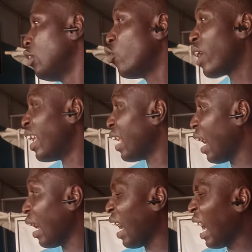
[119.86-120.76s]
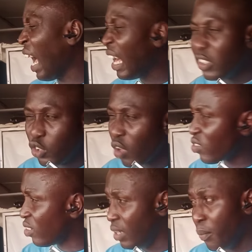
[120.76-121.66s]
You can
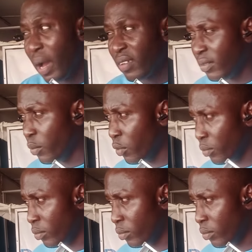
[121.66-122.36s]
adjust the maximum.